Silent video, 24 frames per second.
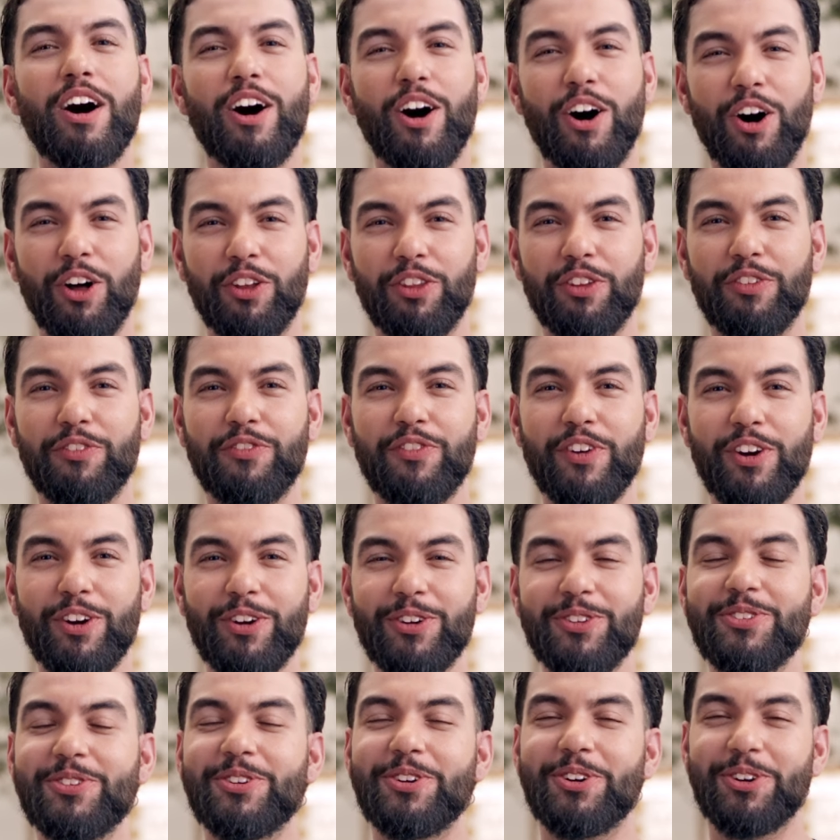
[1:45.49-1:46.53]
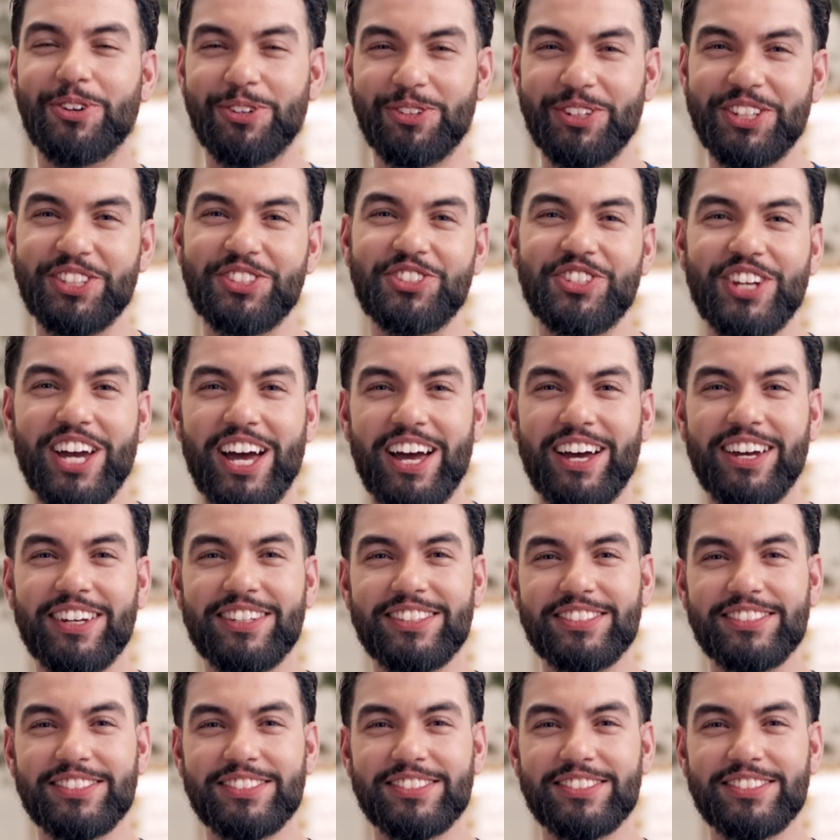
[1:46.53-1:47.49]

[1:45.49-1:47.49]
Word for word: on the phone, or in chat.